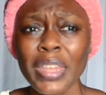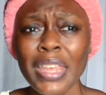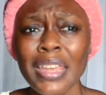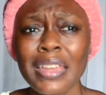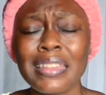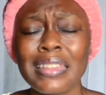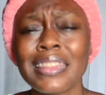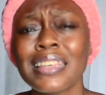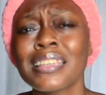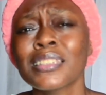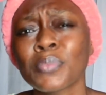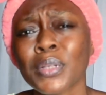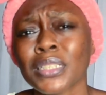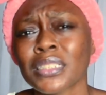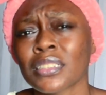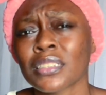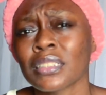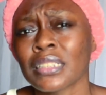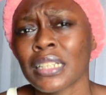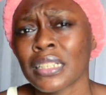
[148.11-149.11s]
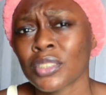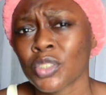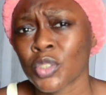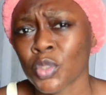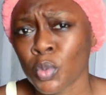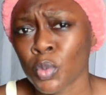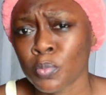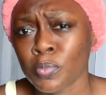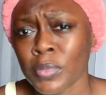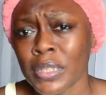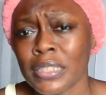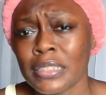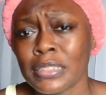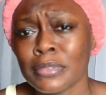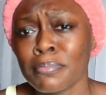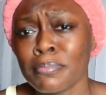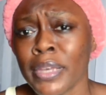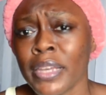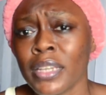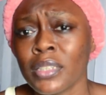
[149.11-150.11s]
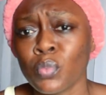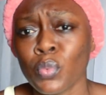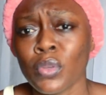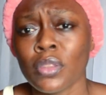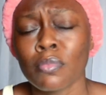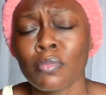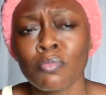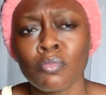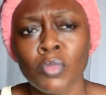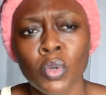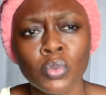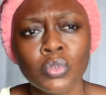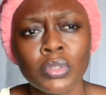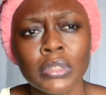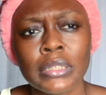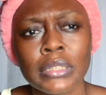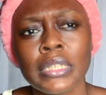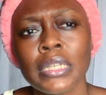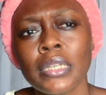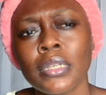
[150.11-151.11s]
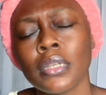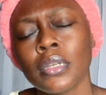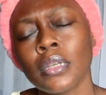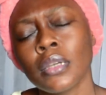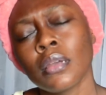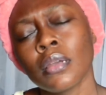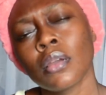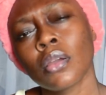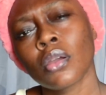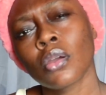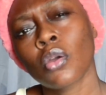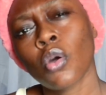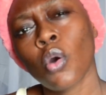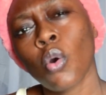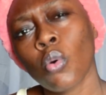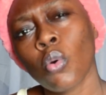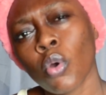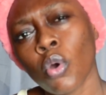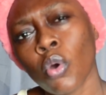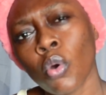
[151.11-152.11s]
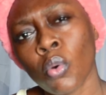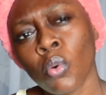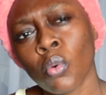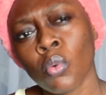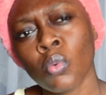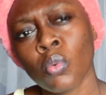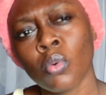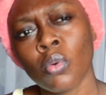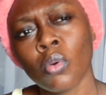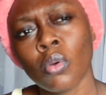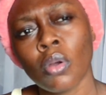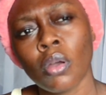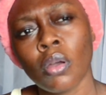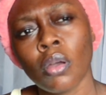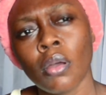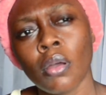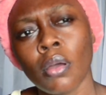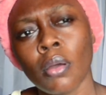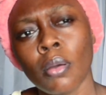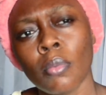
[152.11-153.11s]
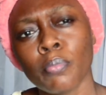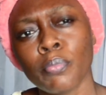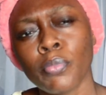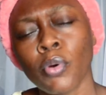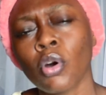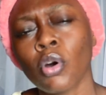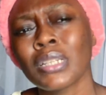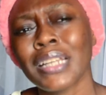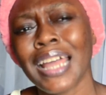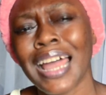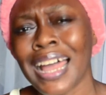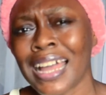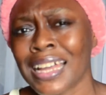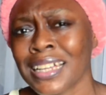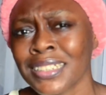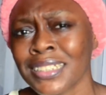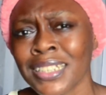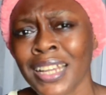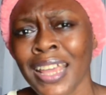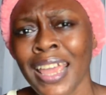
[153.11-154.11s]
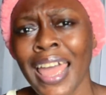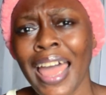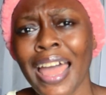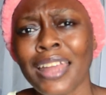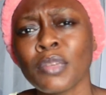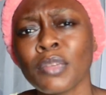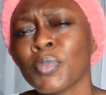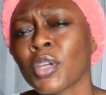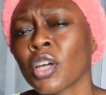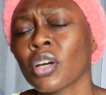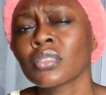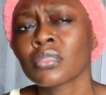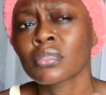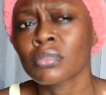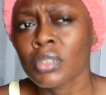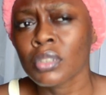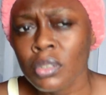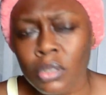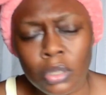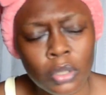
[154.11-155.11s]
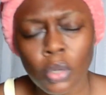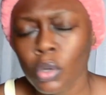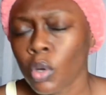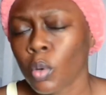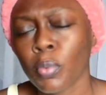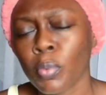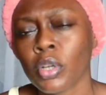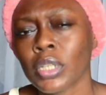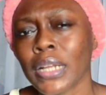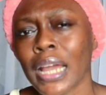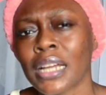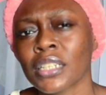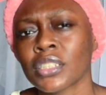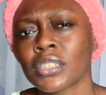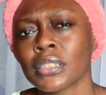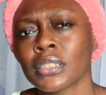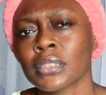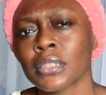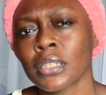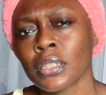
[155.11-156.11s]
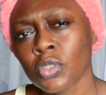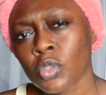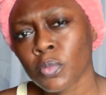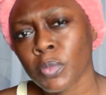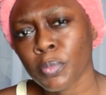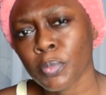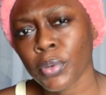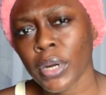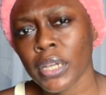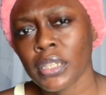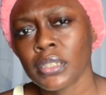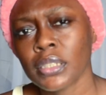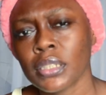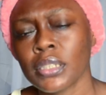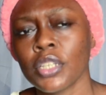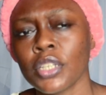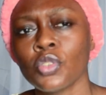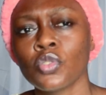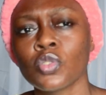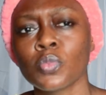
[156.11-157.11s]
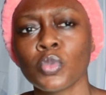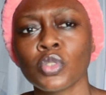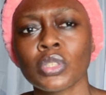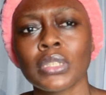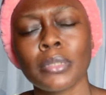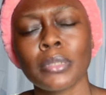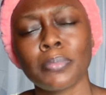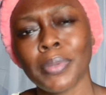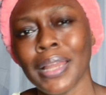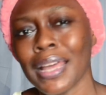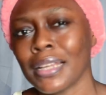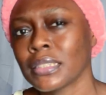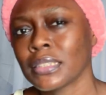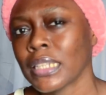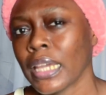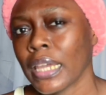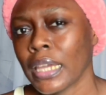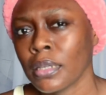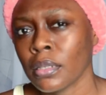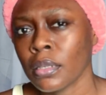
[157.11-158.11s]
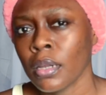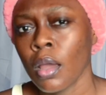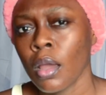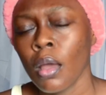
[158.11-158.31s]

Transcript: this particular soap is made with mostly cocoa pod ash, and because cocoa pod ash is a little bit pricey, they use mostly plantain